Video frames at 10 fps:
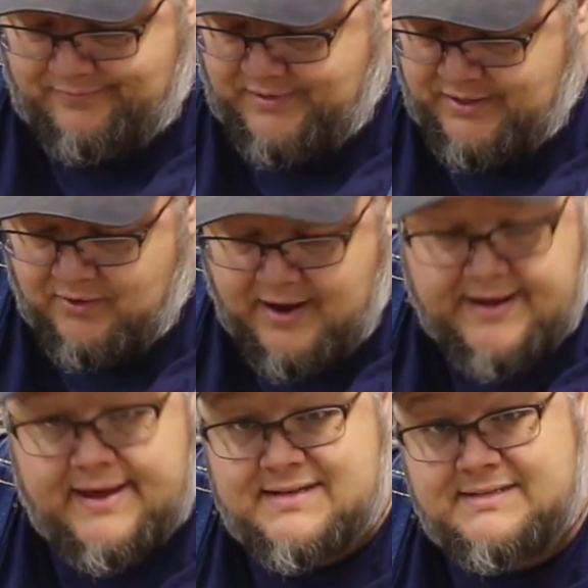you know, I
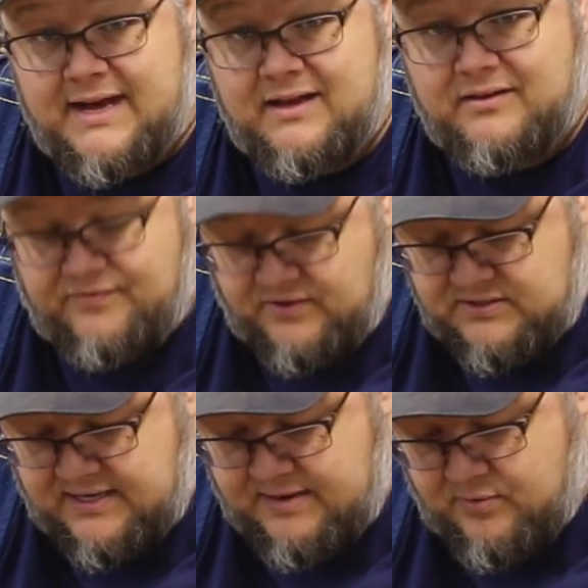guessed at it the first
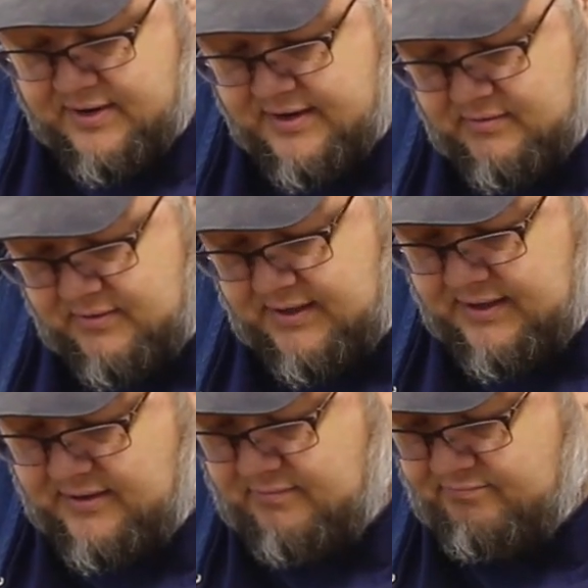time around,
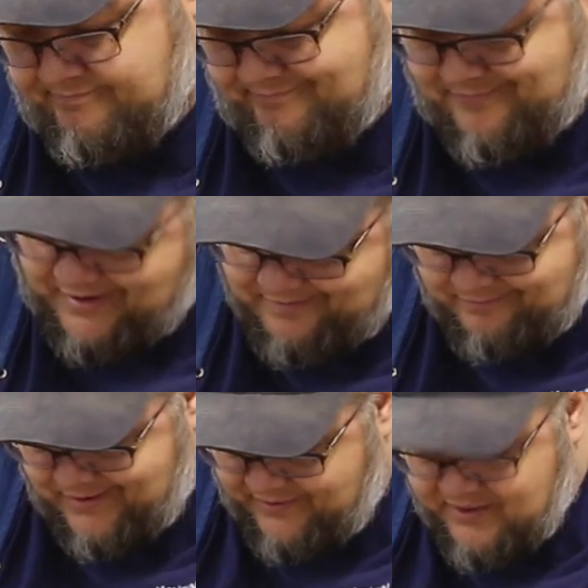and
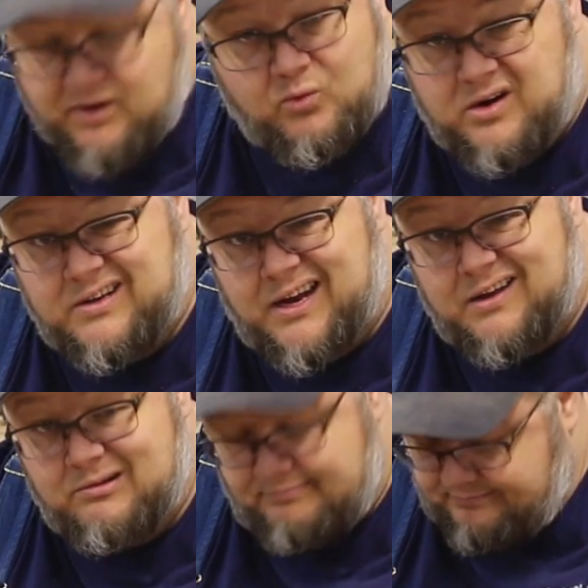I think it worked out.